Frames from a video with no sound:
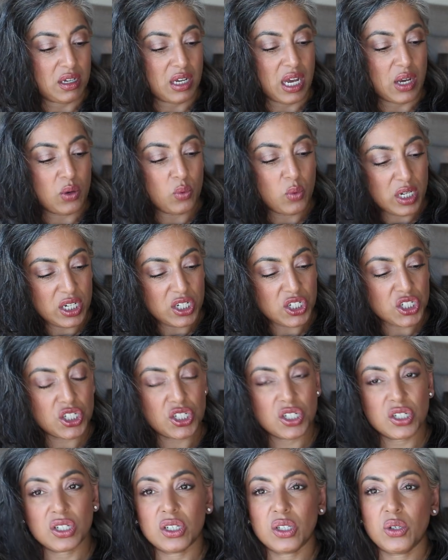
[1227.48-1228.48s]
I
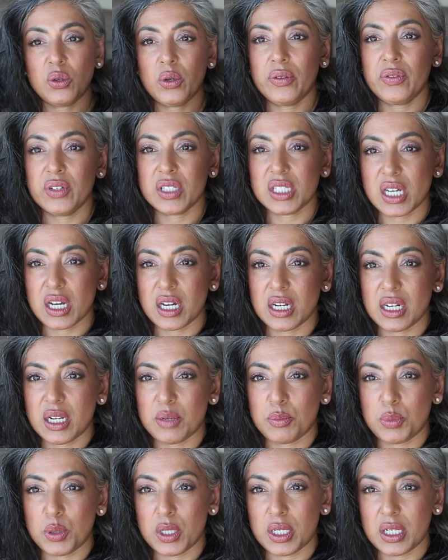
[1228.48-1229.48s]
wish Louis Vuitton
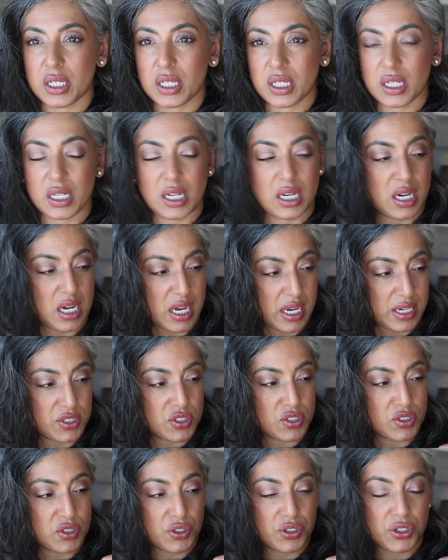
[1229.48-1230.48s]
had put a
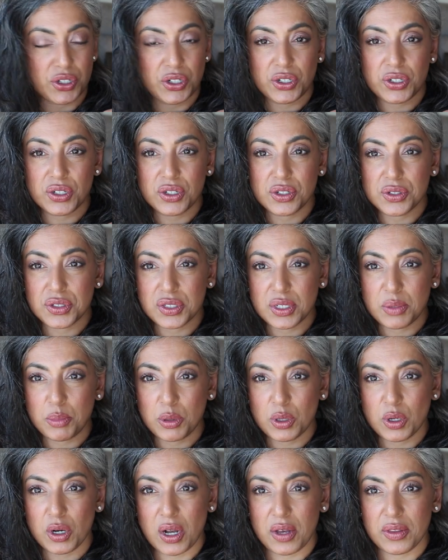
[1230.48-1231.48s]
nicer
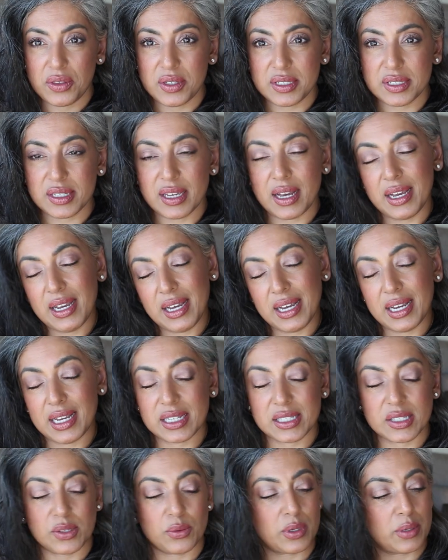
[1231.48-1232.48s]
zipper on this guy. I
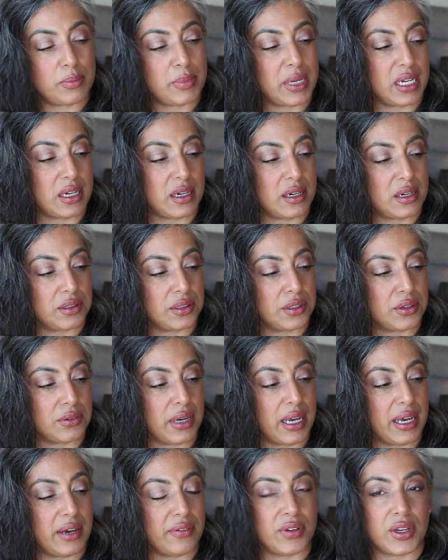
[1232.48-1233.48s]
guess it would have made it a little
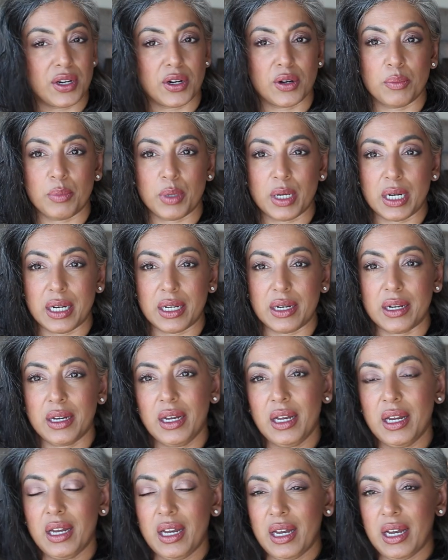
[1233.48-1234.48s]
heavier, but
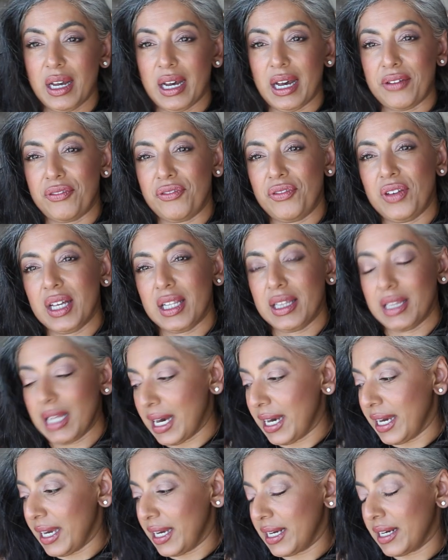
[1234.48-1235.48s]
I feel
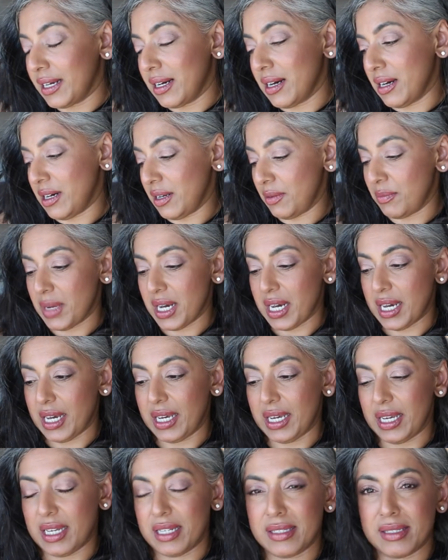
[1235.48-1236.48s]
like on
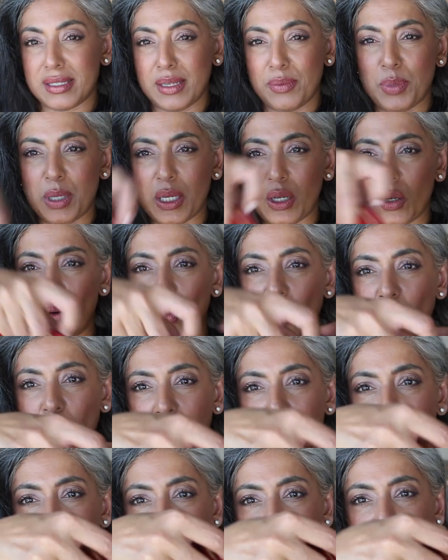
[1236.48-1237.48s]
my Zippy
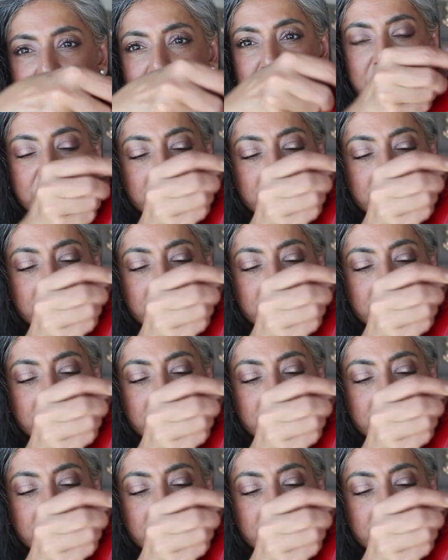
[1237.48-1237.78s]
coin,